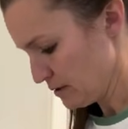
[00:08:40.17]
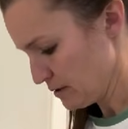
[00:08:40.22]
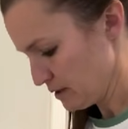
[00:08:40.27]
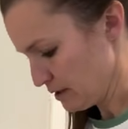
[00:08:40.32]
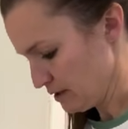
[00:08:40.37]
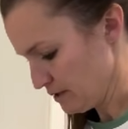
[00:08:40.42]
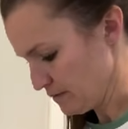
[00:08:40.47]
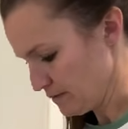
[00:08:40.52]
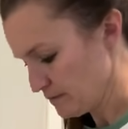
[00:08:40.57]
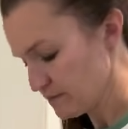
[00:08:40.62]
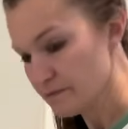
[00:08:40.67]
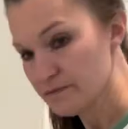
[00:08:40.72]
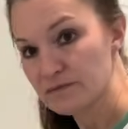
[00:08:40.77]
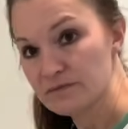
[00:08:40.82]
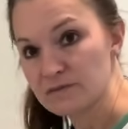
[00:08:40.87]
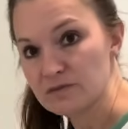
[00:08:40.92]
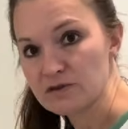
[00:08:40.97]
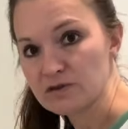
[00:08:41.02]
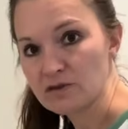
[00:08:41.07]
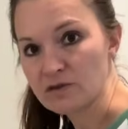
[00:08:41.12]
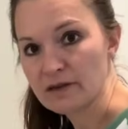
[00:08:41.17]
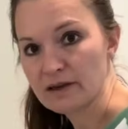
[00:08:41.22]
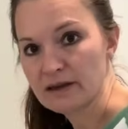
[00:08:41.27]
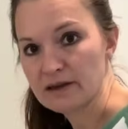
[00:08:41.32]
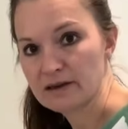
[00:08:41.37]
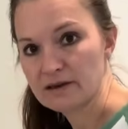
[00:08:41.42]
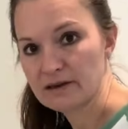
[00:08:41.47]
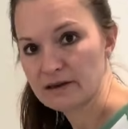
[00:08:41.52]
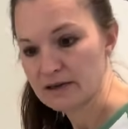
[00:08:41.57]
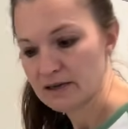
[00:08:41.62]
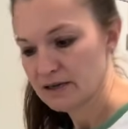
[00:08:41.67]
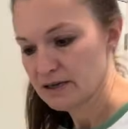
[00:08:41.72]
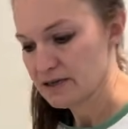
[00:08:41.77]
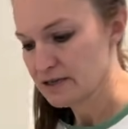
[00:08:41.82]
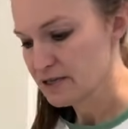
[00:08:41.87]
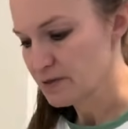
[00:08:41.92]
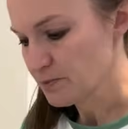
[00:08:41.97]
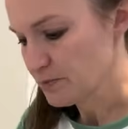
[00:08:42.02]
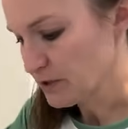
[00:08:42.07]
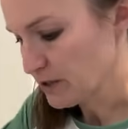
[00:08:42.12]
Okay, so then
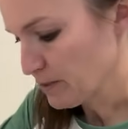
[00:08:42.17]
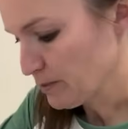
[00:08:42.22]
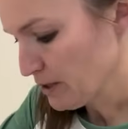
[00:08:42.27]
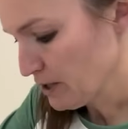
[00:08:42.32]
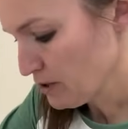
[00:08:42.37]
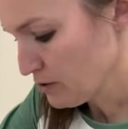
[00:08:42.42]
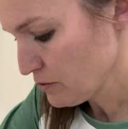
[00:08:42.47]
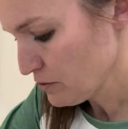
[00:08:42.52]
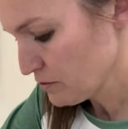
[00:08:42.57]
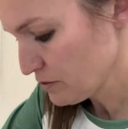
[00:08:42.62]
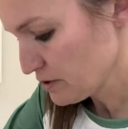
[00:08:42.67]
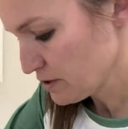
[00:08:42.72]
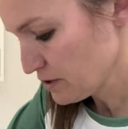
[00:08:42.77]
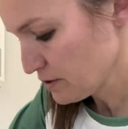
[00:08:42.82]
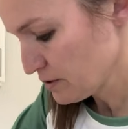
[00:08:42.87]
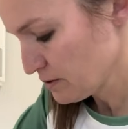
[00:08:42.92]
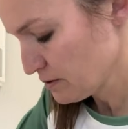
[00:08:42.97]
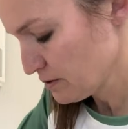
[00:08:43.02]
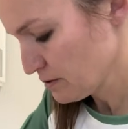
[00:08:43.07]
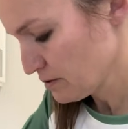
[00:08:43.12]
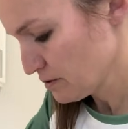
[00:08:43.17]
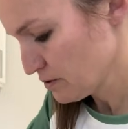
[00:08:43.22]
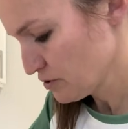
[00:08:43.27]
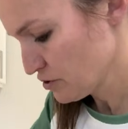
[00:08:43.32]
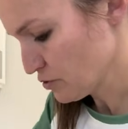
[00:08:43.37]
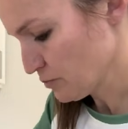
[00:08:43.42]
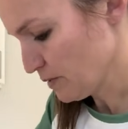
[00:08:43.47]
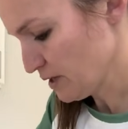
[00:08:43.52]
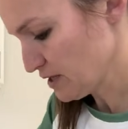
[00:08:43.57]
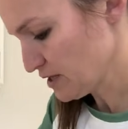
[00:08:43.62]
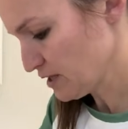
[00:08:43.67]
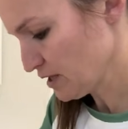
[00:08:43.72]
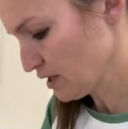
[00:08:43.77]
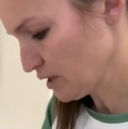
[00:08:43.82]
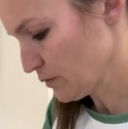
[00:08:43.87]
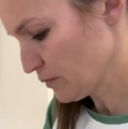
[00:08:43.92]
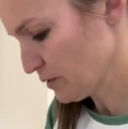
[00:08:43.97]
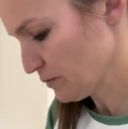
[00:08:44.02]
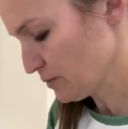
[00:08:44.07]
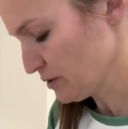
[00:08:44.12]
spread them out. So
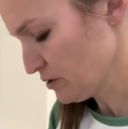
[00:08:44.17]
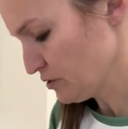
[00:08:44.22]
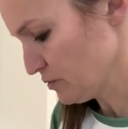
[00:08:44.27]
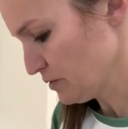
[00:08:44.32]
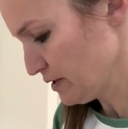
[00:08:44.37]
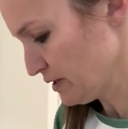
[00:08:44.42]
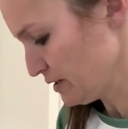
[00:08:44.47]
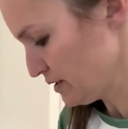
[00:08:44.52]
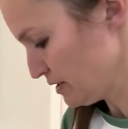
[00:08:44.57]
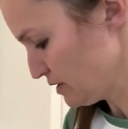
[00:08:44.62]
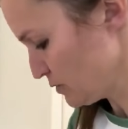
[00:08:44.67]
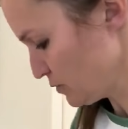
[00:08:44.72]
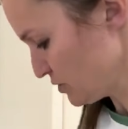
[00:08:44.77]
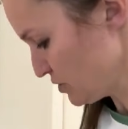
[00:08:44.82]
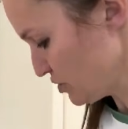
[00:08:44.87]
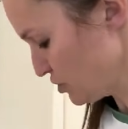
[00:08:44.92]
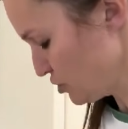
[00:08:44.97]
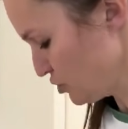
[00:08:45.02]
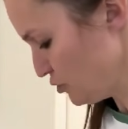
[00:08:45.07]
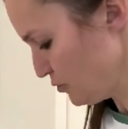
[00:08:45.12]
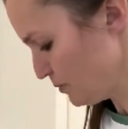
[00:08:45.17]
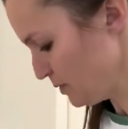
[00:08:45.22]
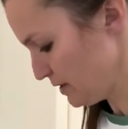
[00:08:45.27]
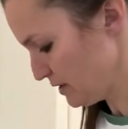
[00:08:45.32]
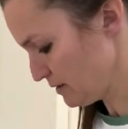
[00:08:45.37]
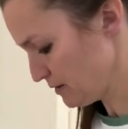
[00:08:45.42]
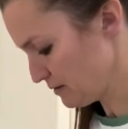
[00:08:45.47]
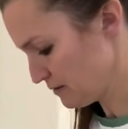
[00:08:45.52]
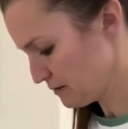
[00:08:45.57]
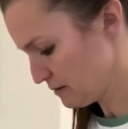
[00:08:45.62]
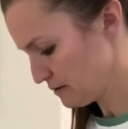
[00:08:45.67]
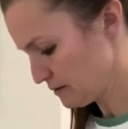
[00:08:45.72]
basically what we're doing is we're scooping